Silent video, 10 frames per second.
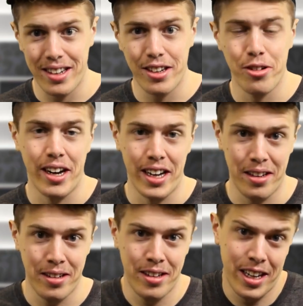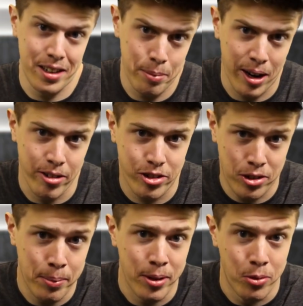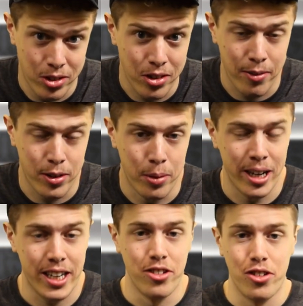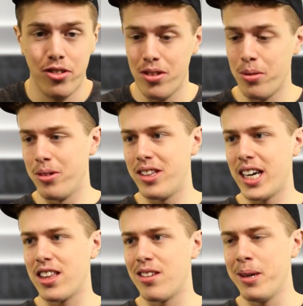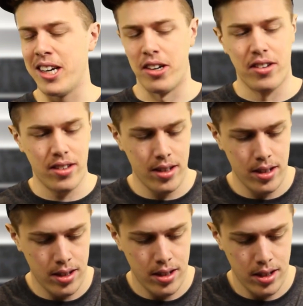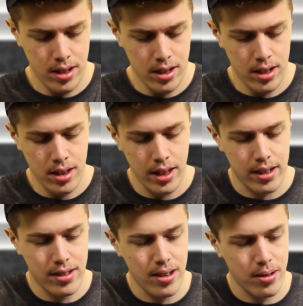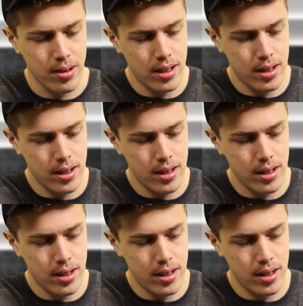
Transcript: it into our handy dandy power strip and resolved our mic issues, we'll take the speakers, like so,